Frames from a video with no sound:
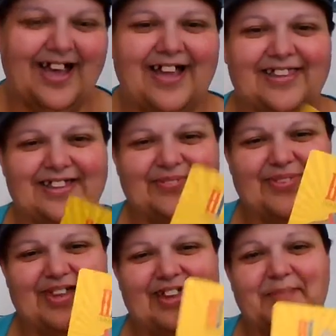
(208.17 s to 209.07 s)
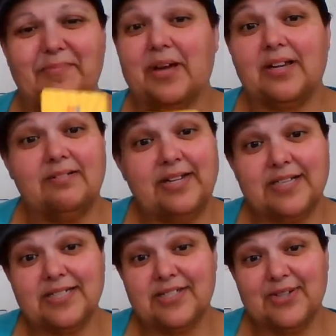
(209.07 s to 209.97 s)
I love that. I'm not going to read it
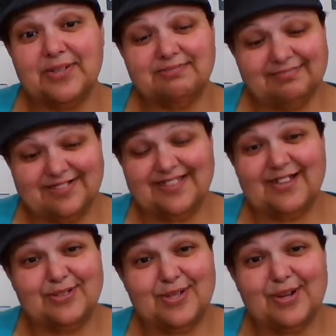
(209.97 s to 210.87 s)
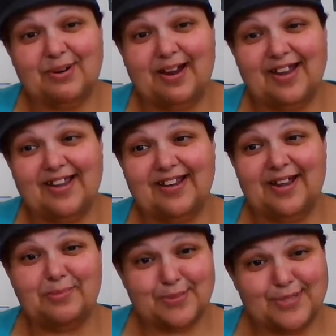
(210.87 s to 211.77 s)
to you because I'll start crying.
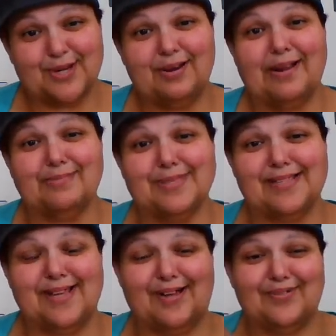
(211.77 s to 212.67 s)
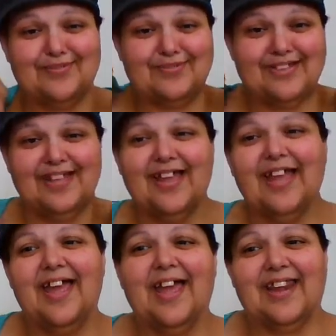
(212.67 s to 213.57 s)
I'm going to start crying myself.
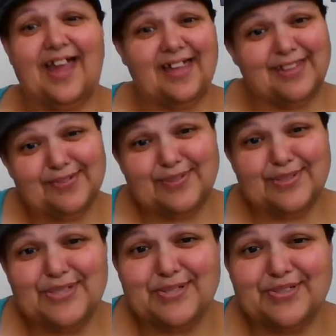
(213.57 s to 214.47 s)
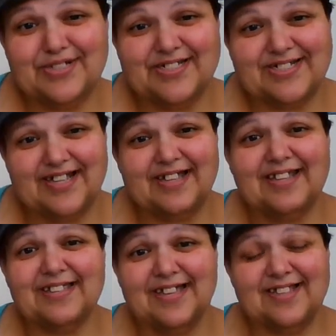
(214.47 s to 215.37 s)
And I love you too, Trisha.
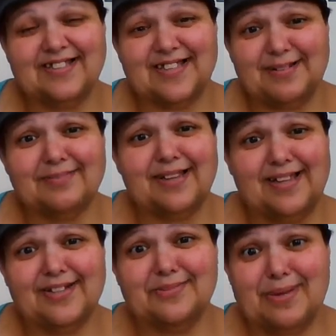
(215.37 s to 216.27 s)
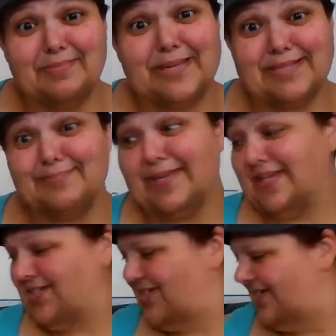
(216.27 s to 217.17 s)
And yes, I'm glad you're my best
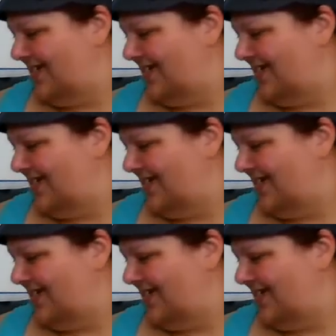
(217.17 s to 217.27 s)
bitch.